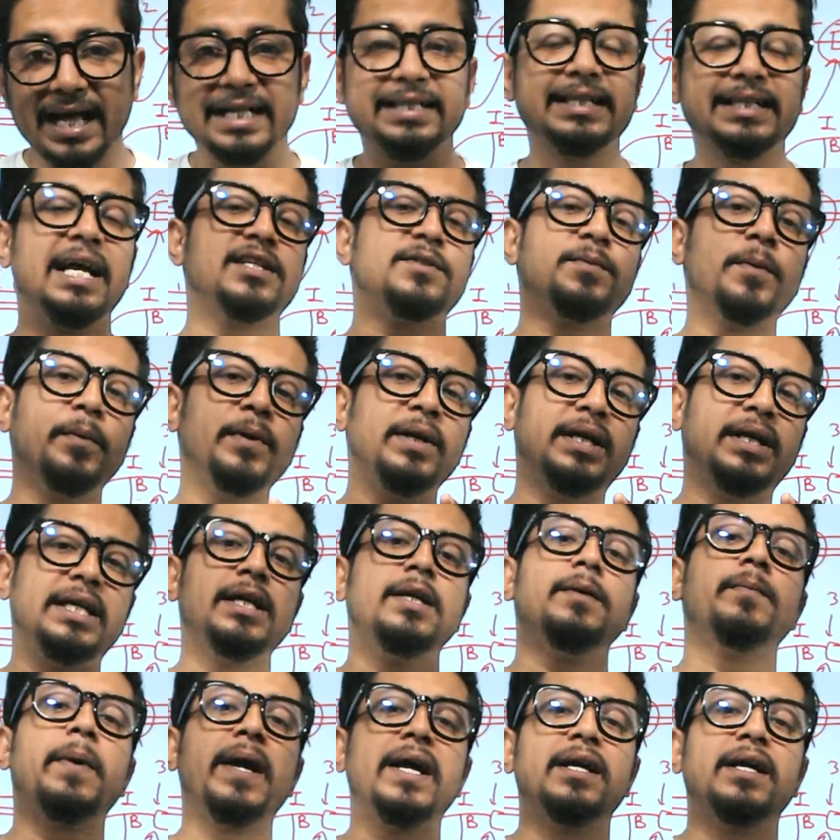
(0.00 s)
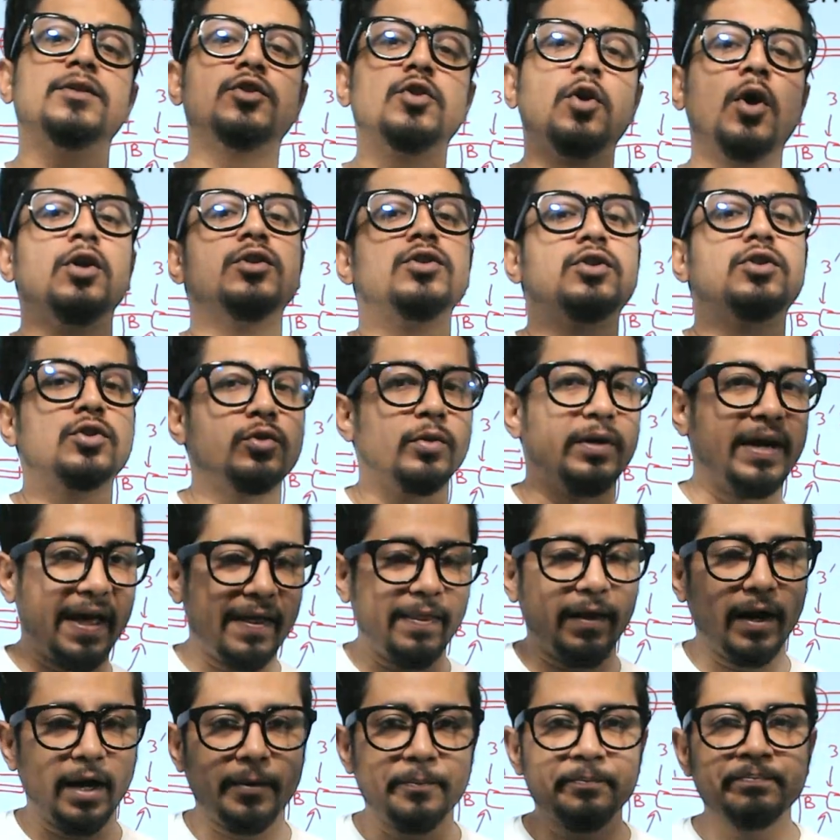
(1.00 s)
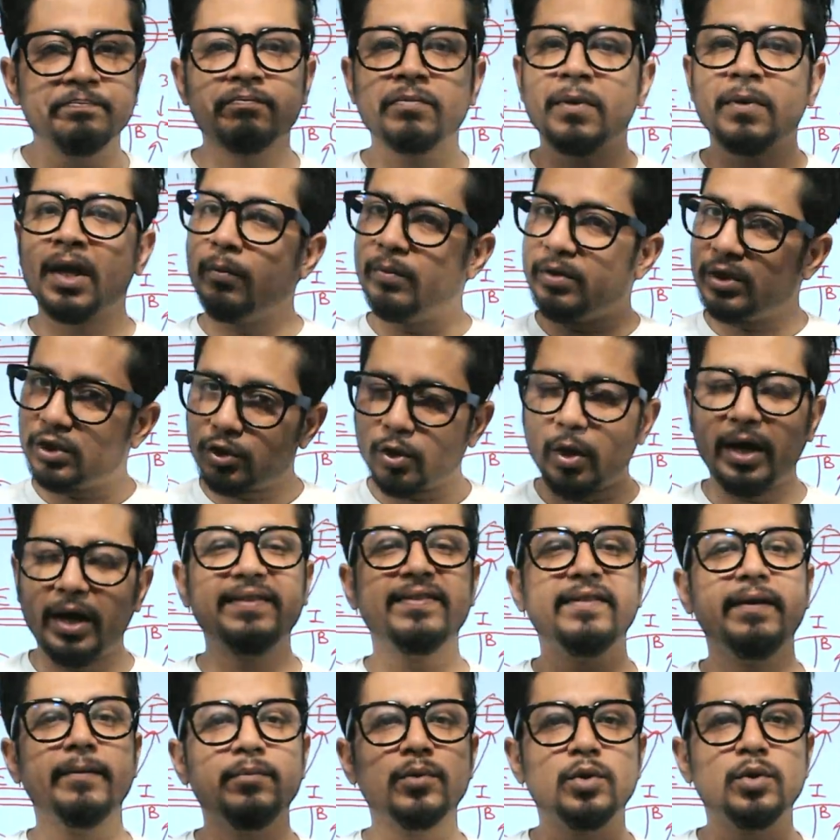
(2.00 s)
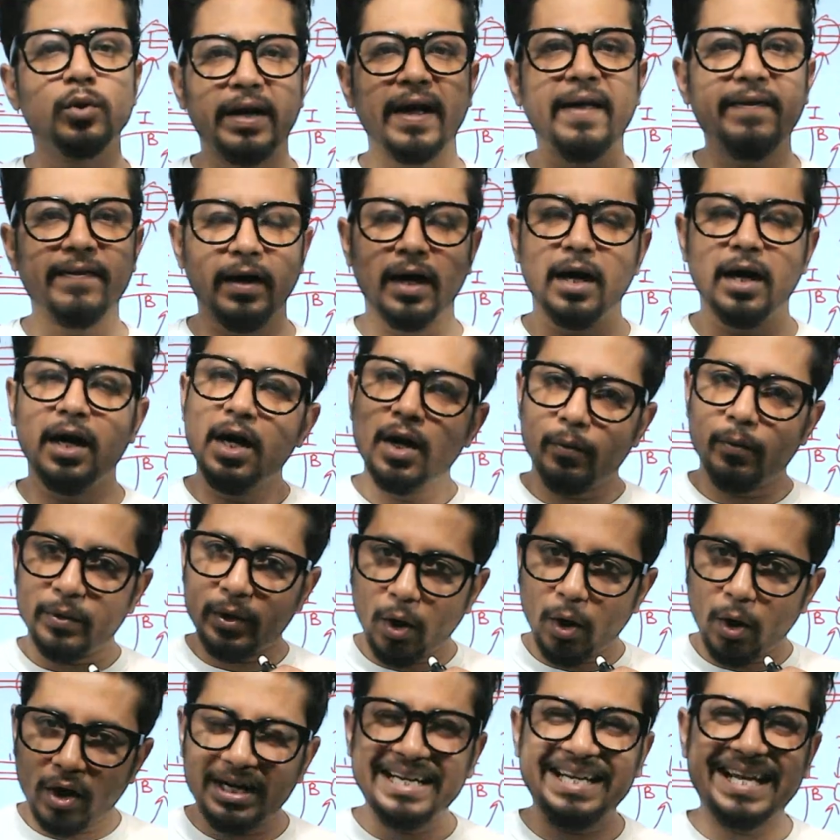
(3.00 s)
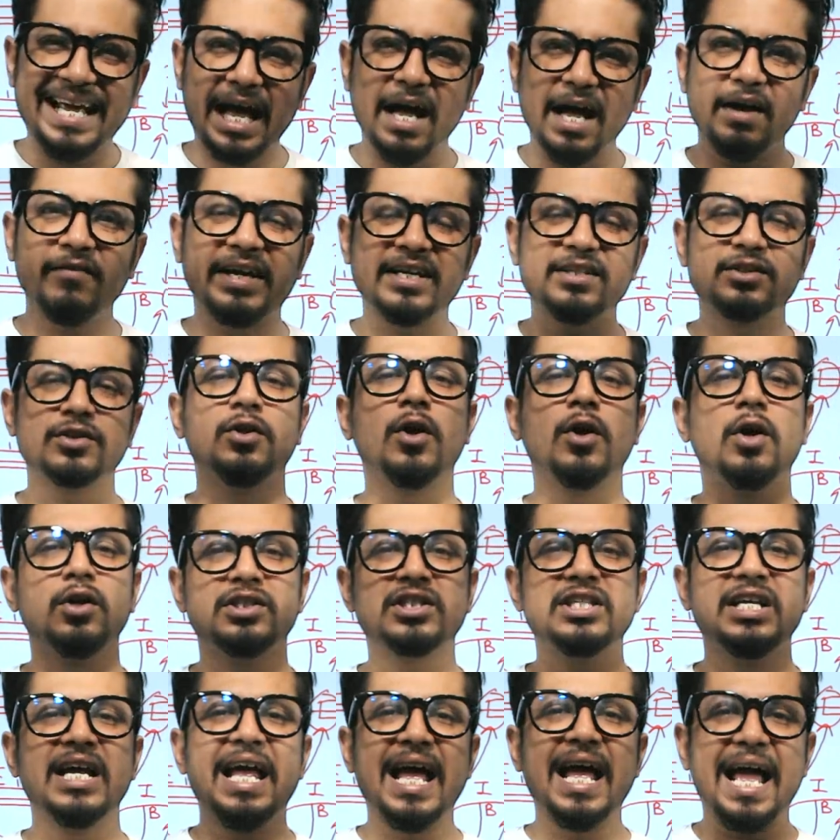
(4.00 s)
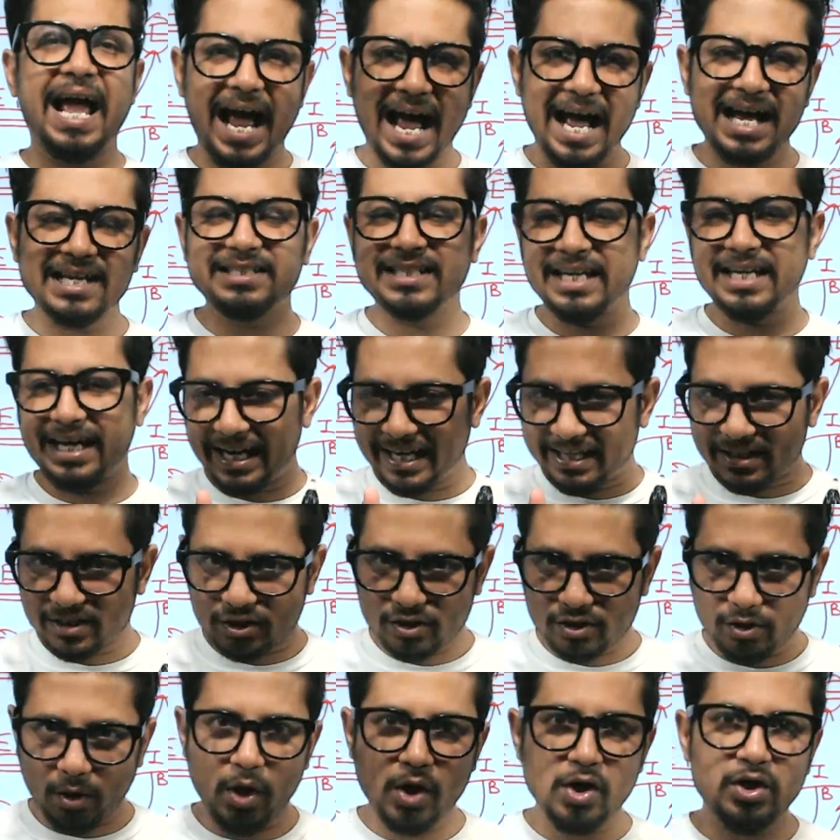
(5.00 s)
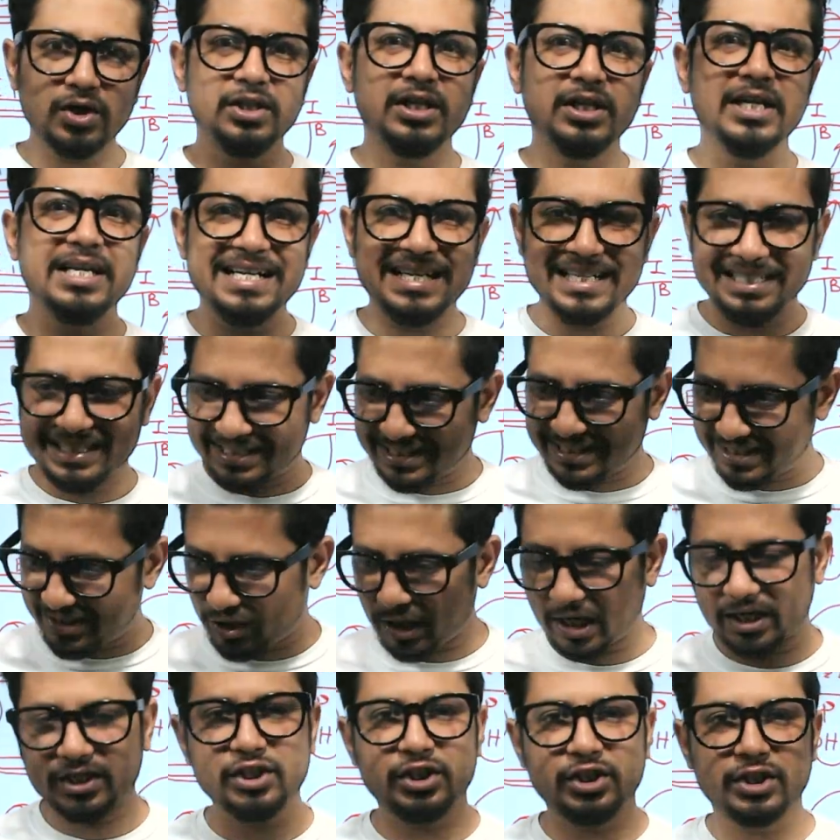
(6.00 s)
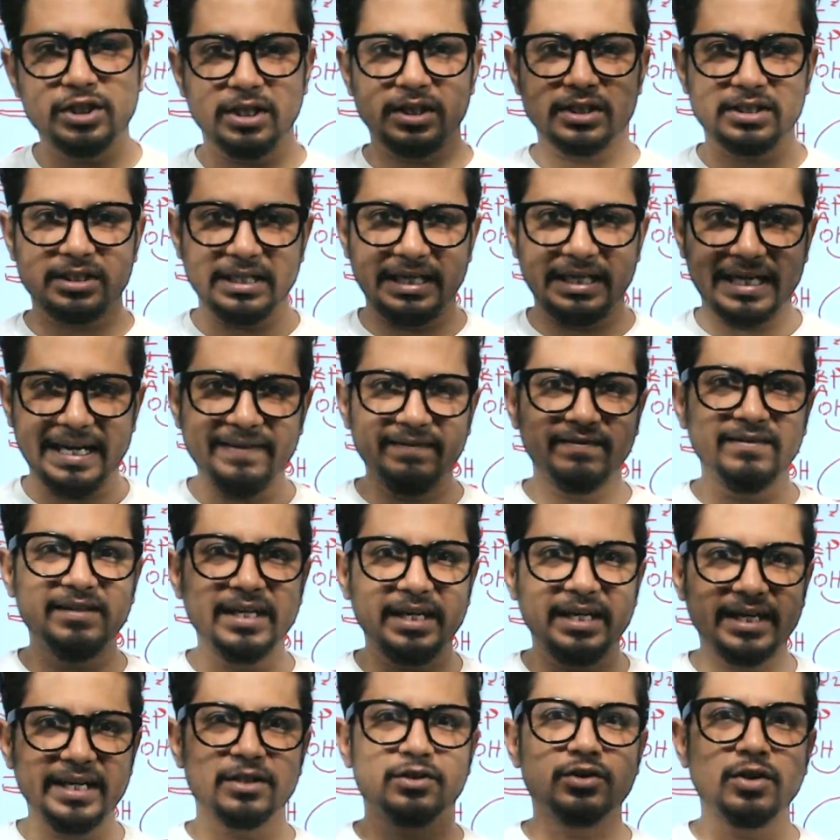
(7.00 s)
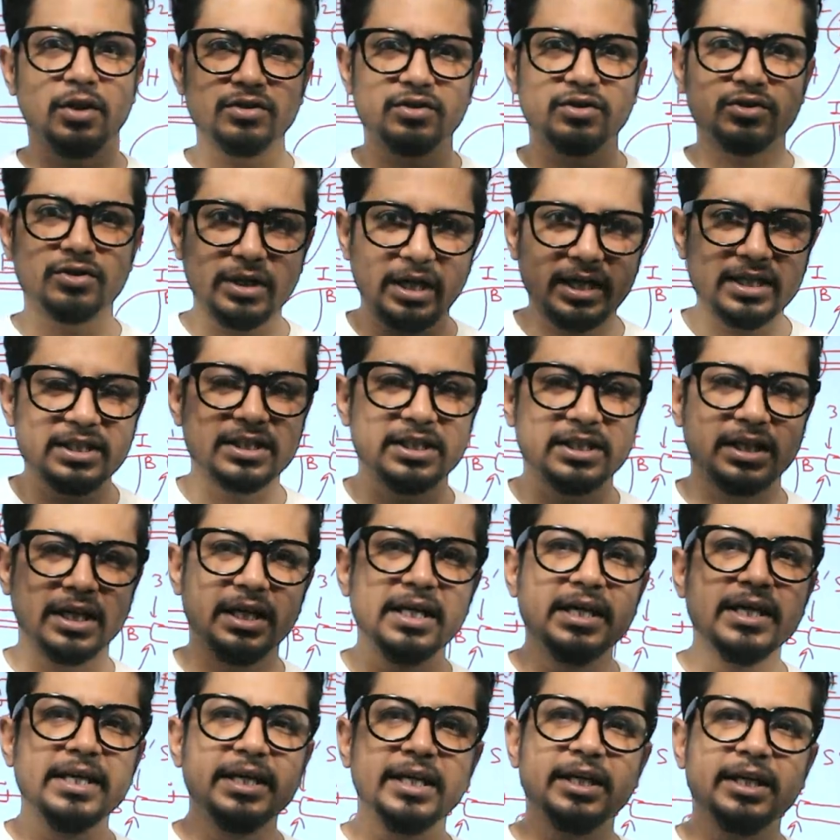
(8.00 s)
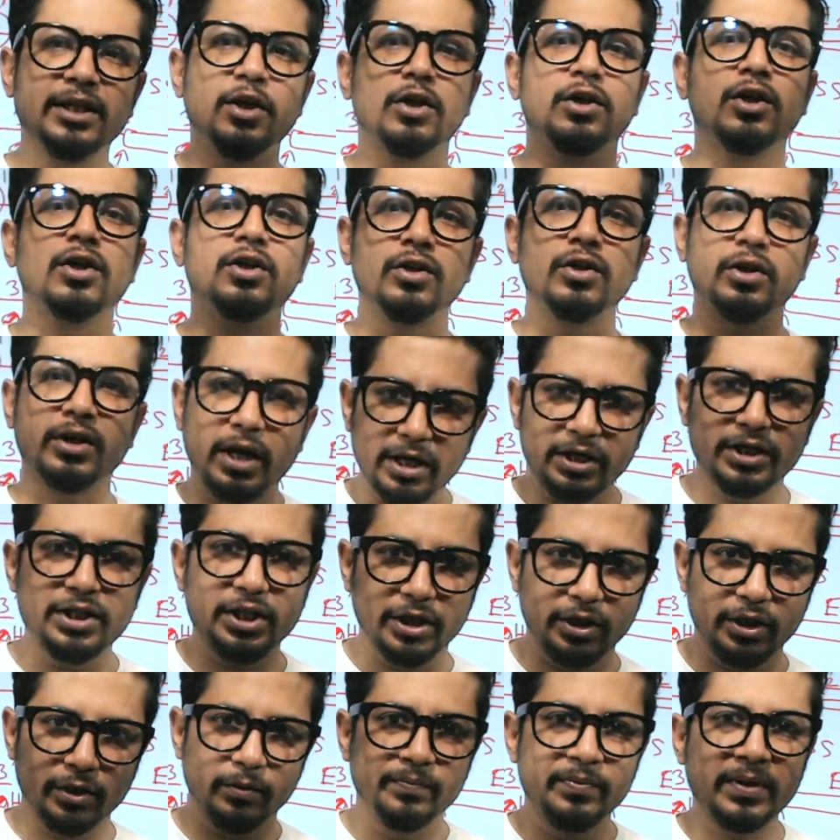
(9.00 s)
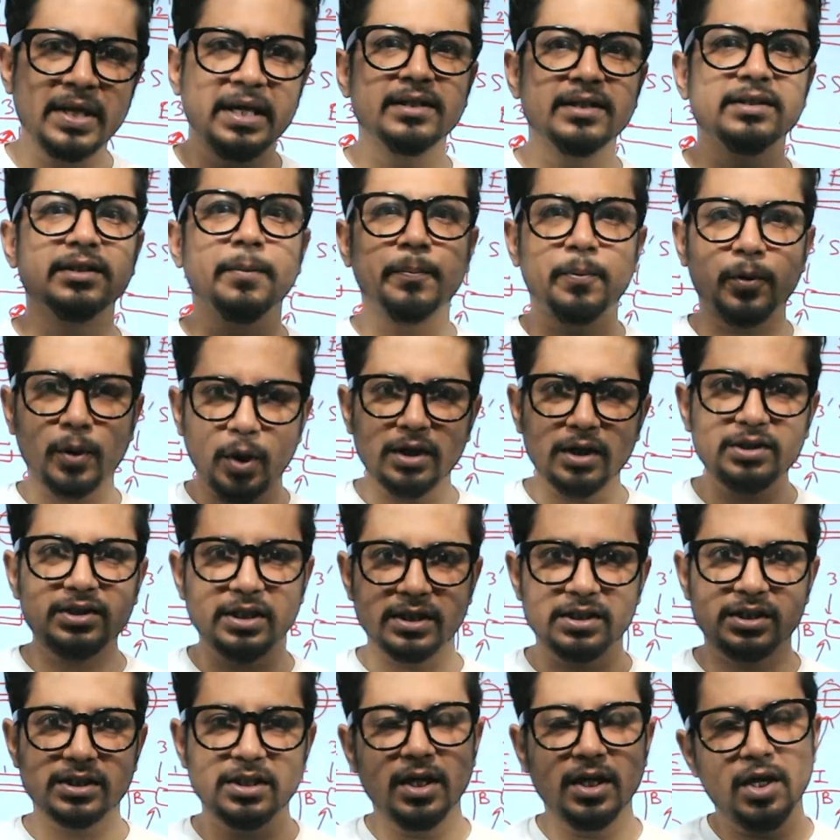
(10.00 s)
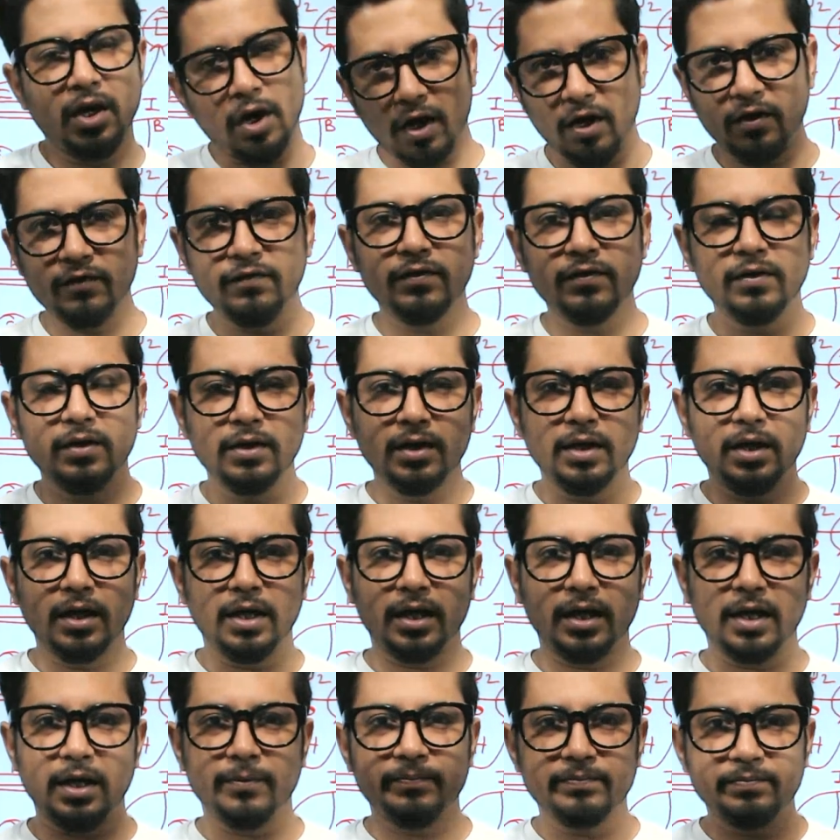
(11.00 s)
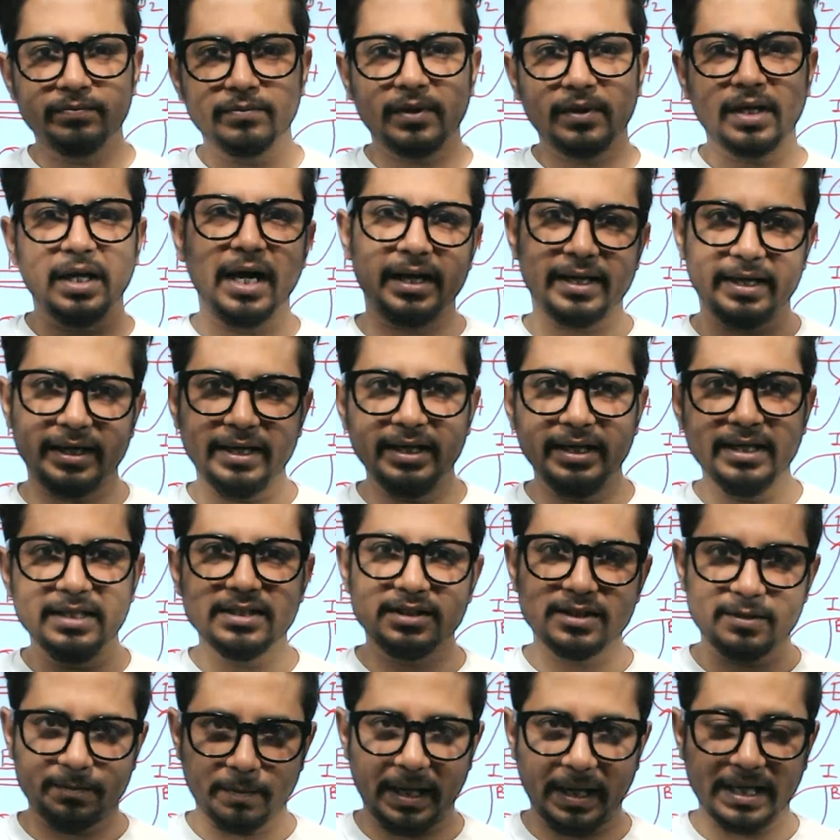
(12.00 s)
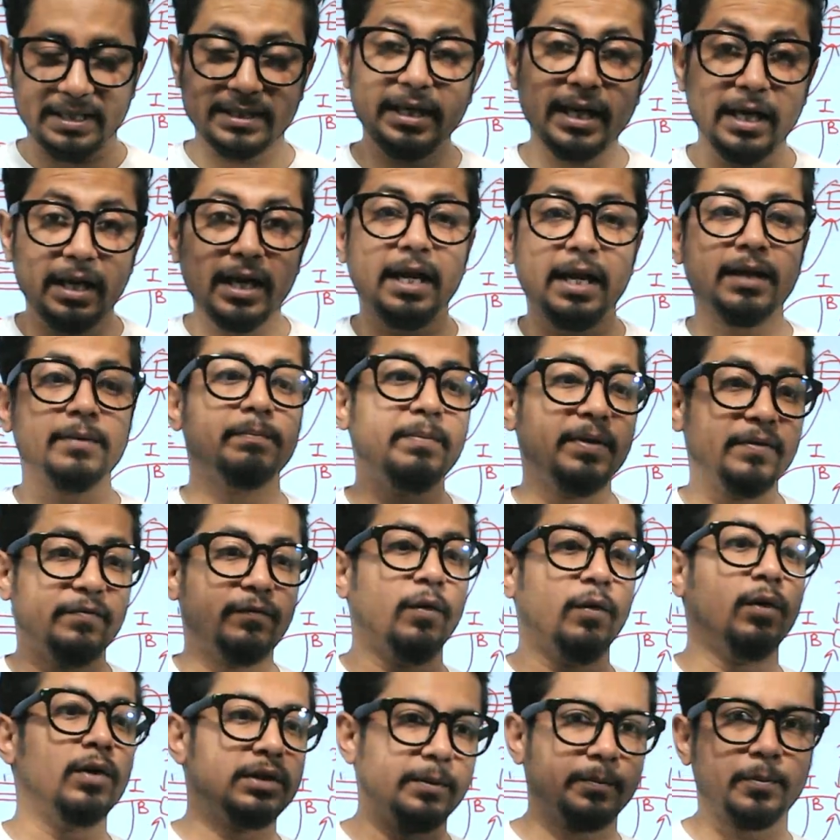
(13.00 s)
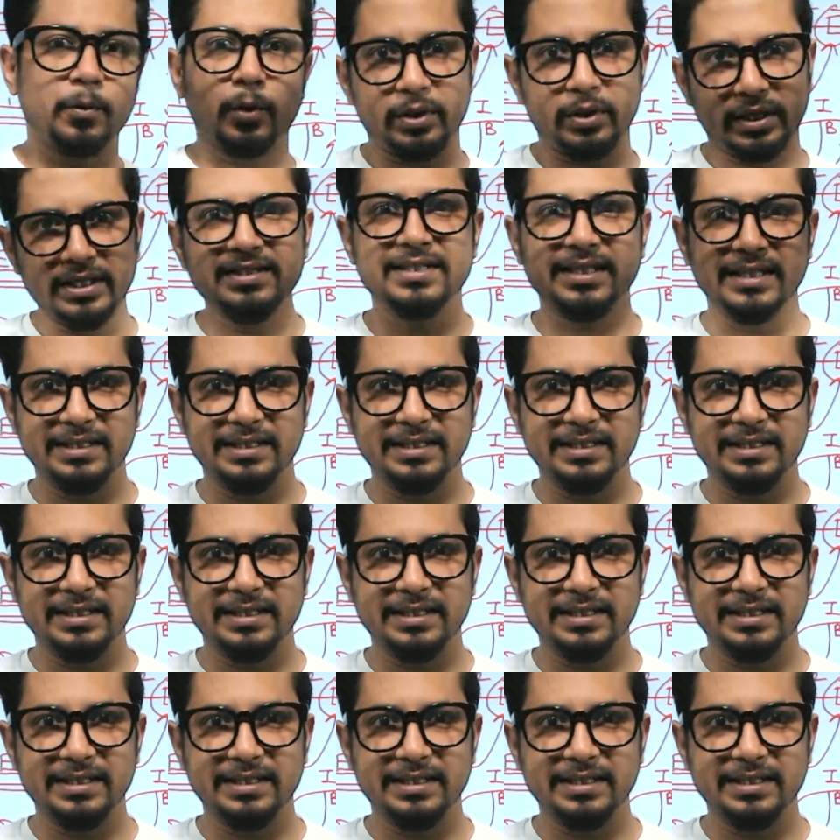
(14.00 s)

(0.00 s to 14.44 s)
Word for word: and that's why we keep exons together, we join them together, we only have exons as an exon structures, lengthier exon structure, in order to continue the process of RNA splicing and before the protein